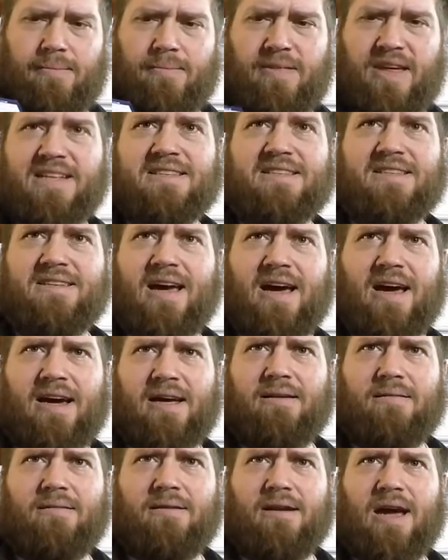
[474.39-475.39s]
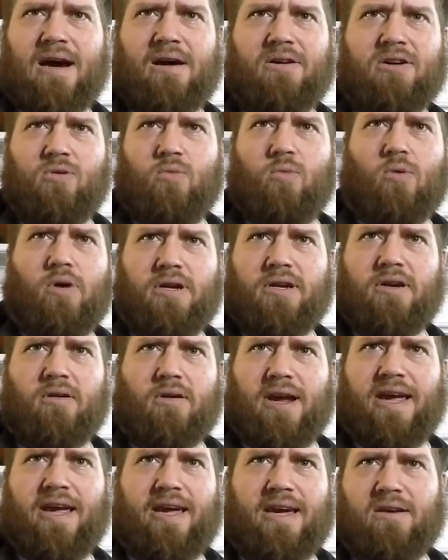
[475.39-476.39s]
that's not how you want
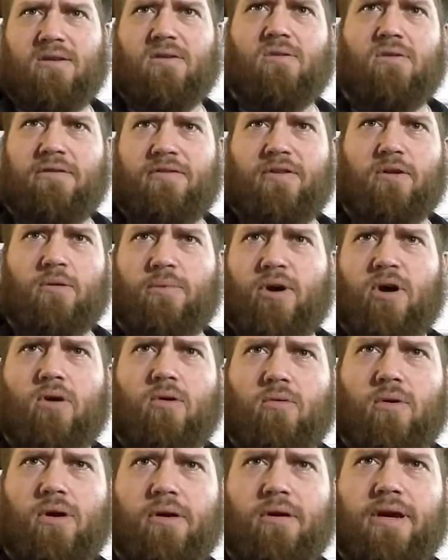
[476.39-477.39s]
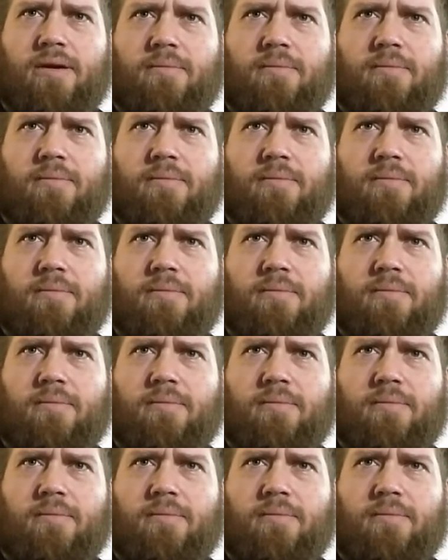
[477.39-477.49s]
your handle of your bow, really.